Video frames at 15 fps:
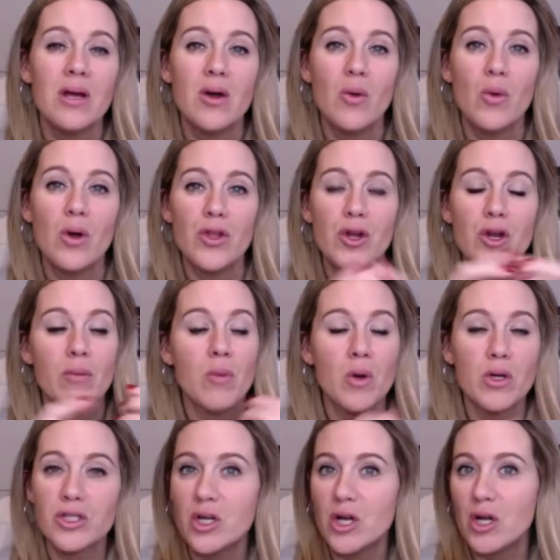with your
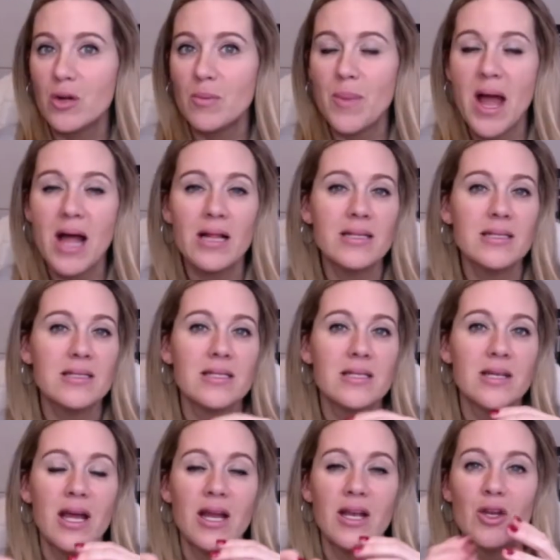emotional balance
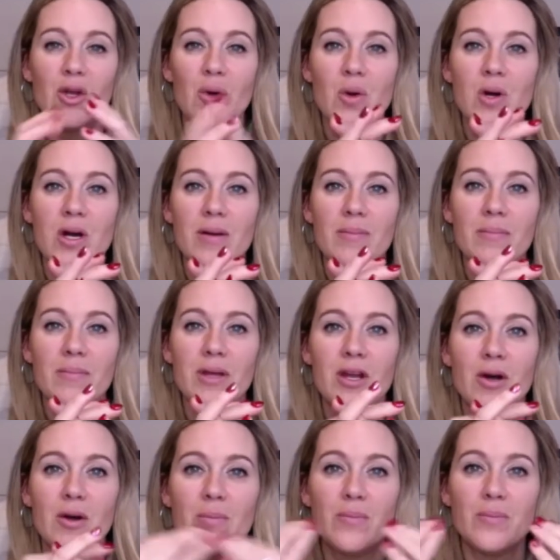and your,
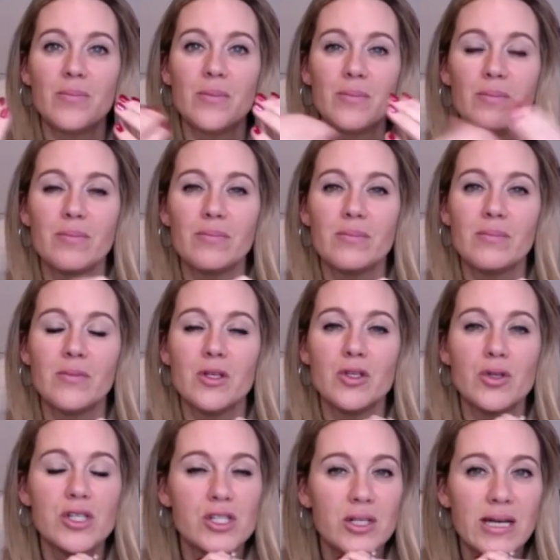
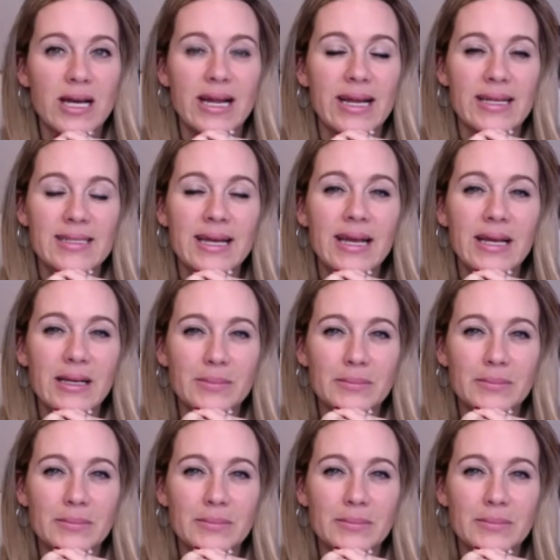nutritional kind of intake?